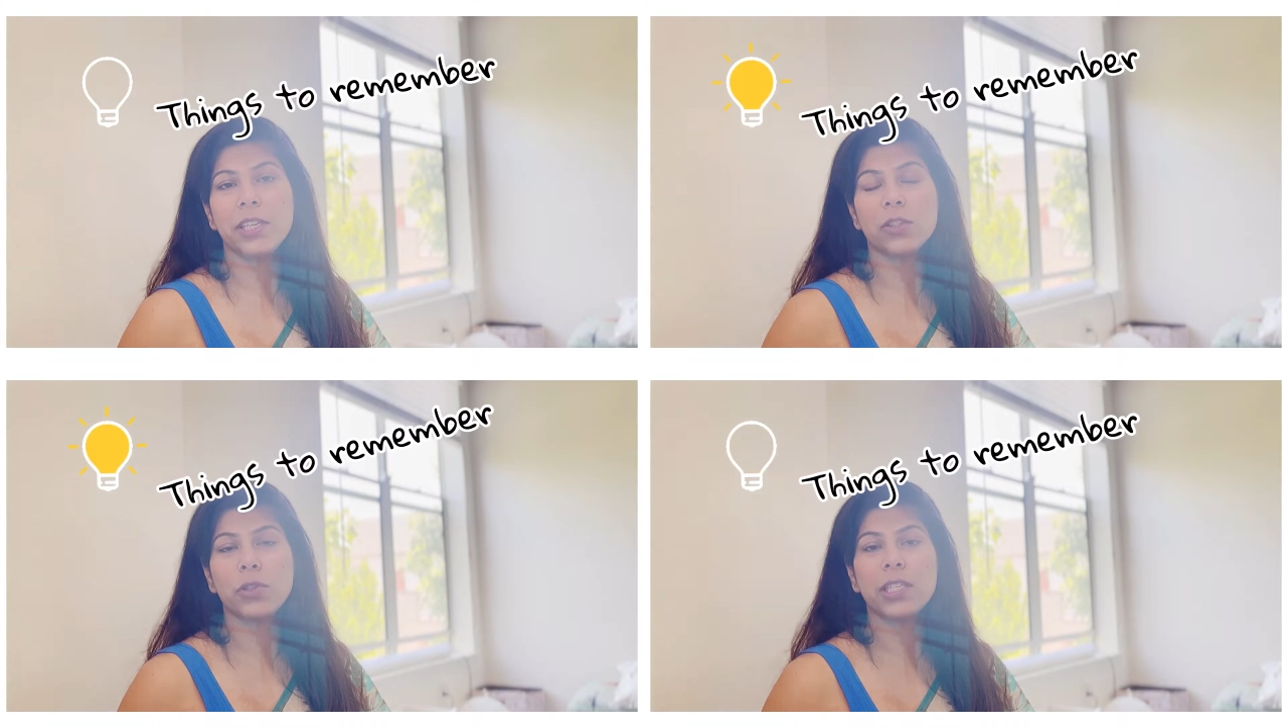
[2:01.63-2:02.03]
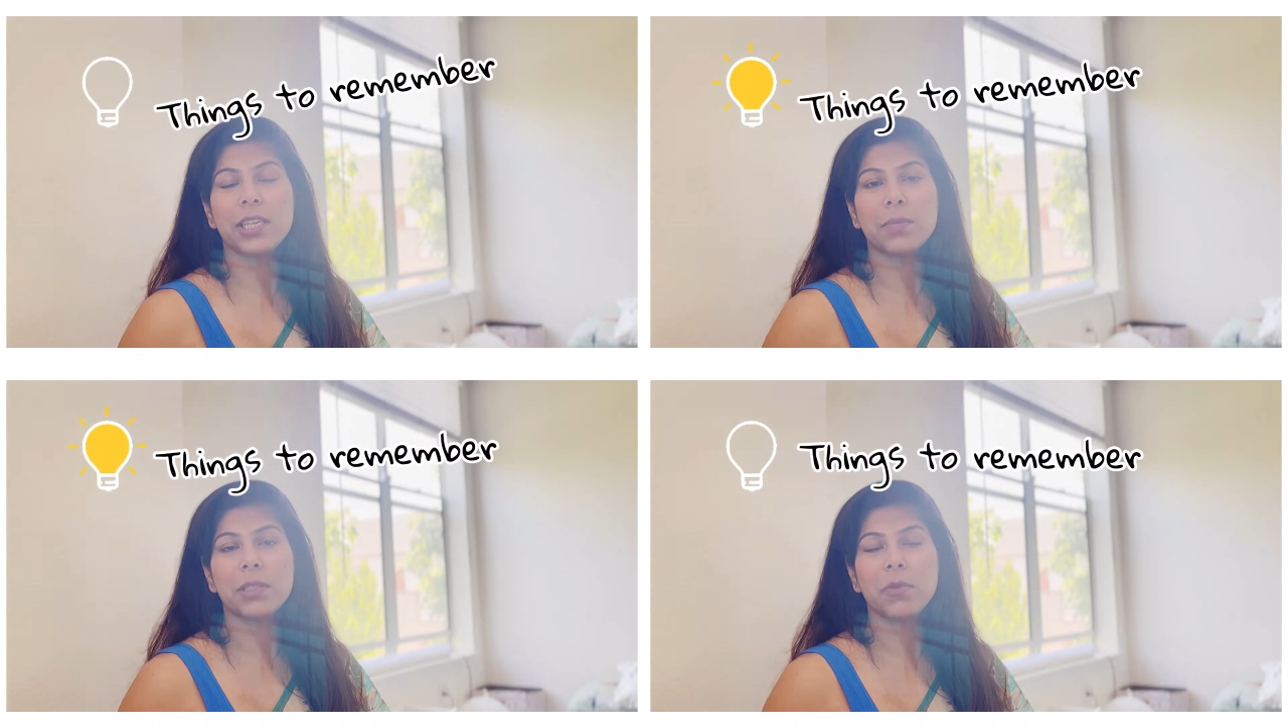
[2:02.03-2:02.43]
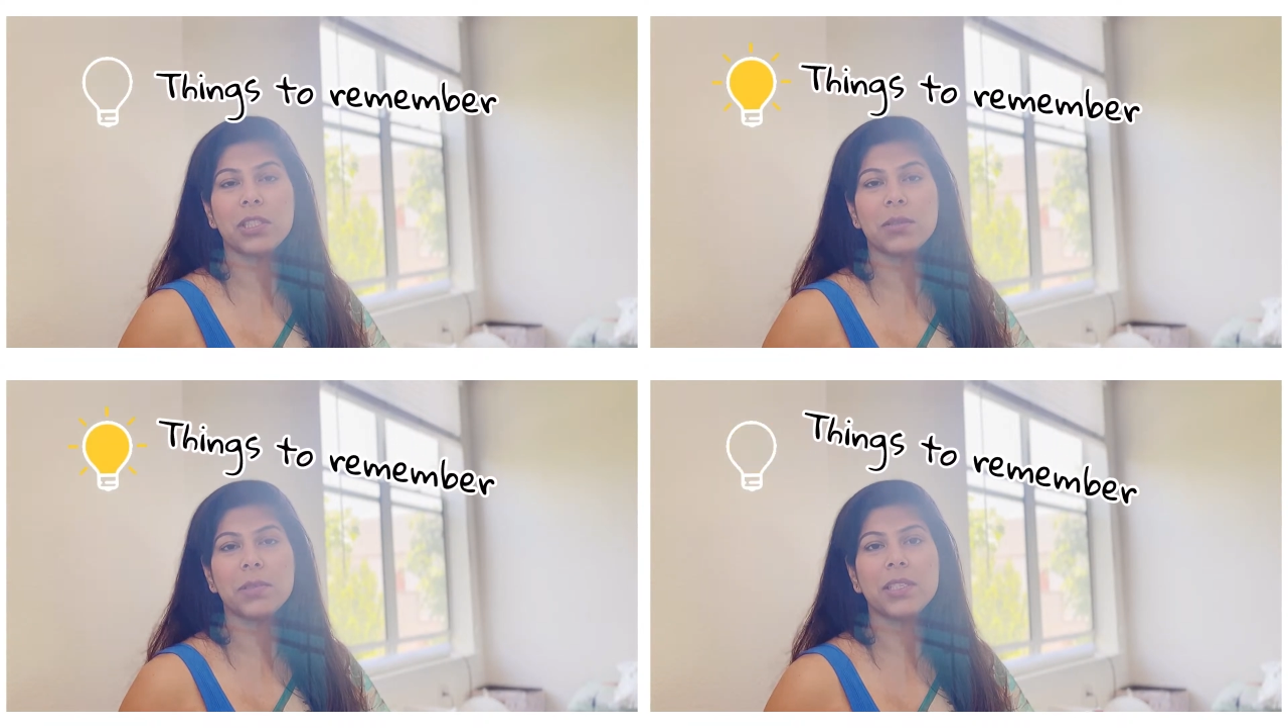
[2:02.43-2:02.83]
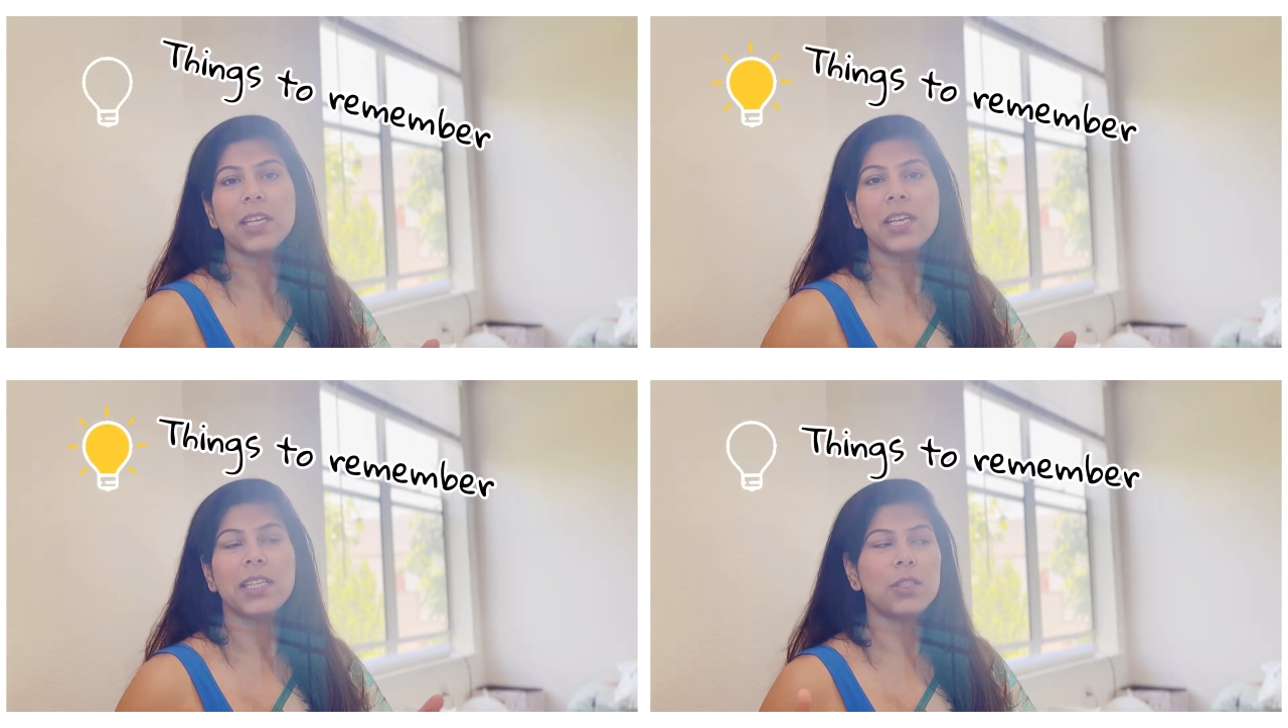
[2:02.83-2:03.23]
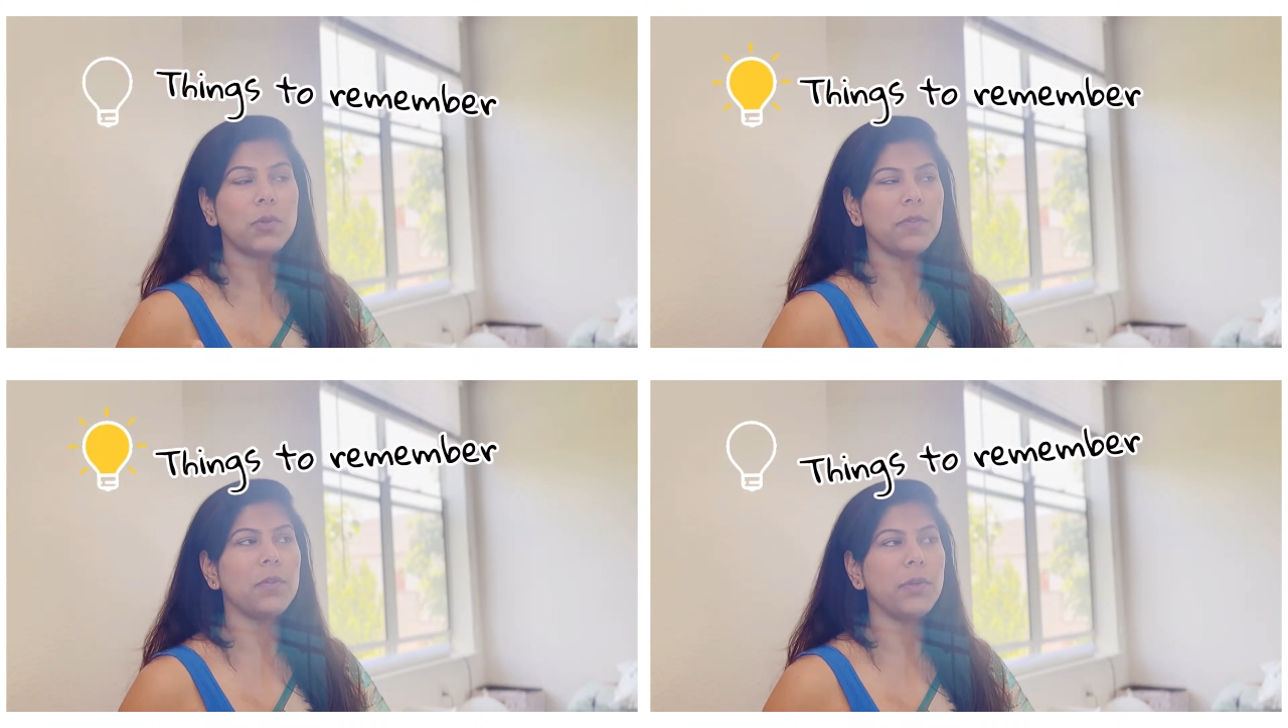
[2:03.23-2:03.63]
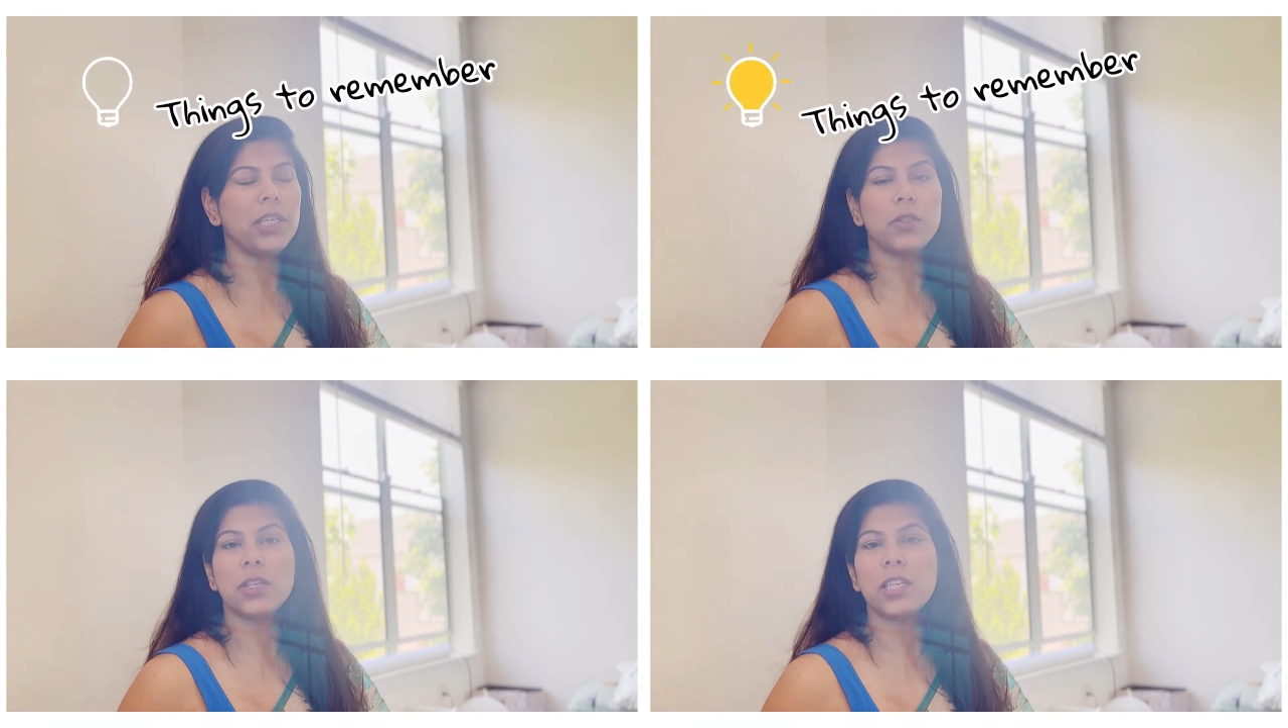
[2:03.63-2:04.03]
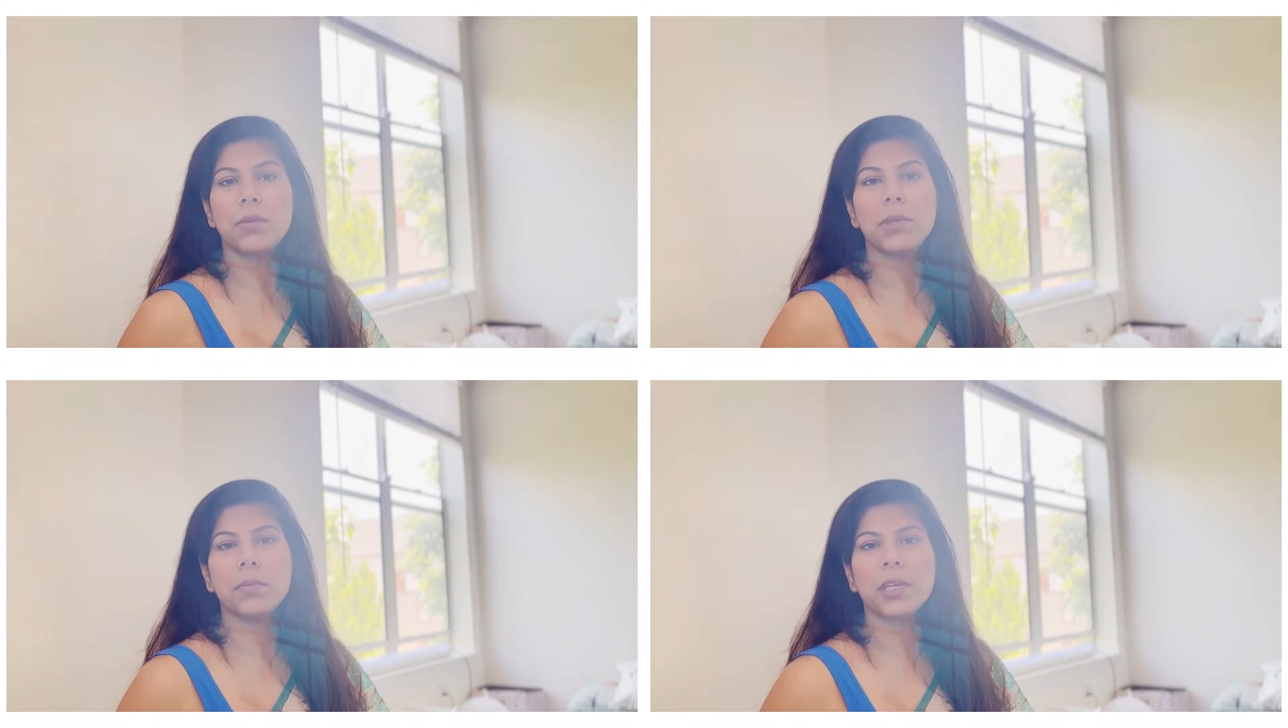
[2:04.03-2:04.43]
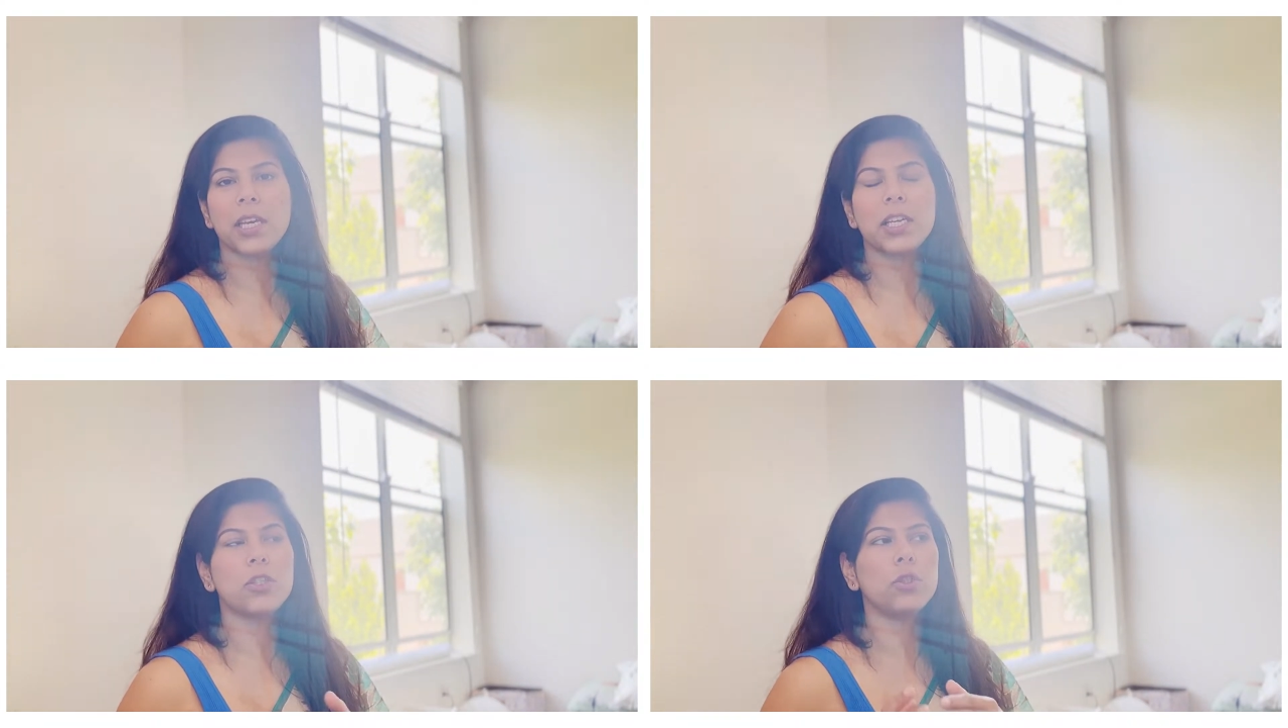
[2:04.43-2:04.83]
screen time is possible. That's one of the ways you can keep them engaged.